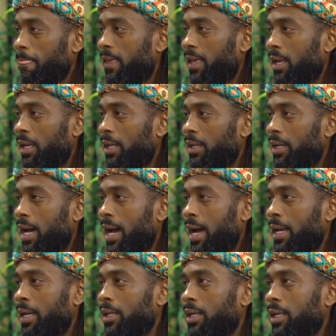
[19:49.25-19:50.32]
And
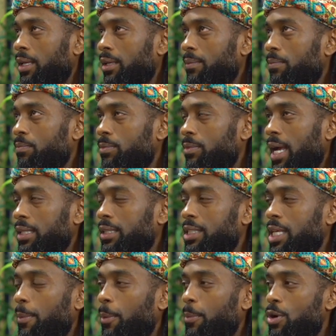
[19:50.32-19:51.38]
I'm not the
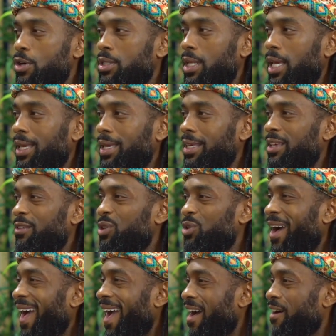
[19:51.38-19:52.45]
type of person that can give
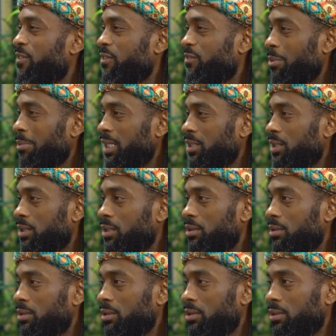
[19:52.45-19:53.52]
you half information.
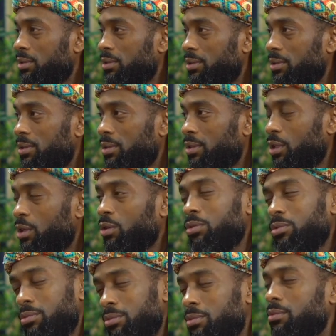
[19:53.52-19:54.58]

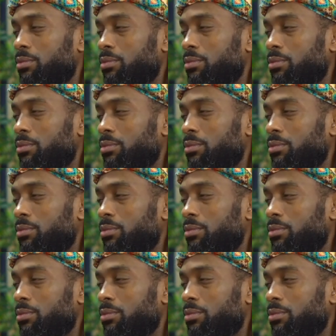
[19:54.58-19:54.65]
So